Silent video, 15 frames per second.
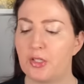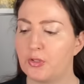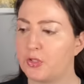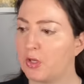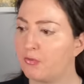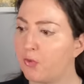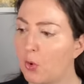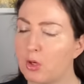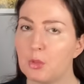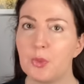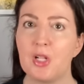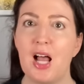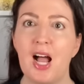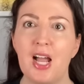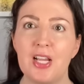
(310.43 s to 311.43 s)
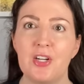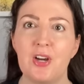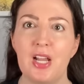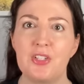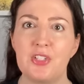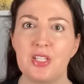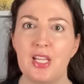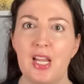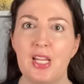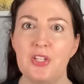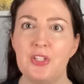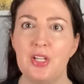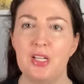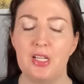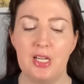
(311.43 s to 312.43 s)
There's affordable higher
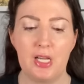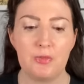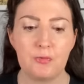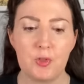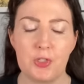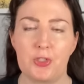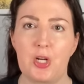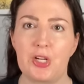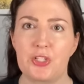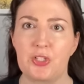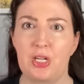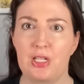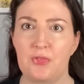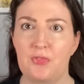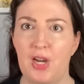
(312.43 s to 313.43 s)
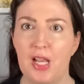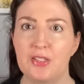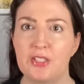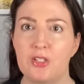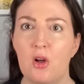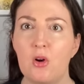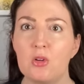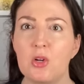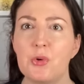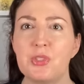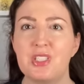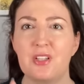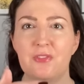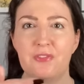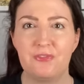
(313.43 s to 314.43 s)
education and infrastructure in France. It all
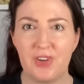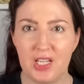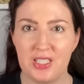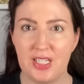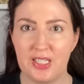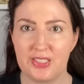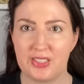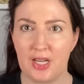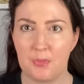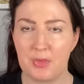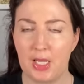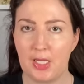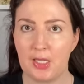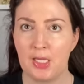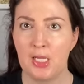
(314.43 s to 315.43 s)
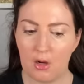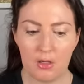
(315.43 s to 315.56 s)
goes to funding something.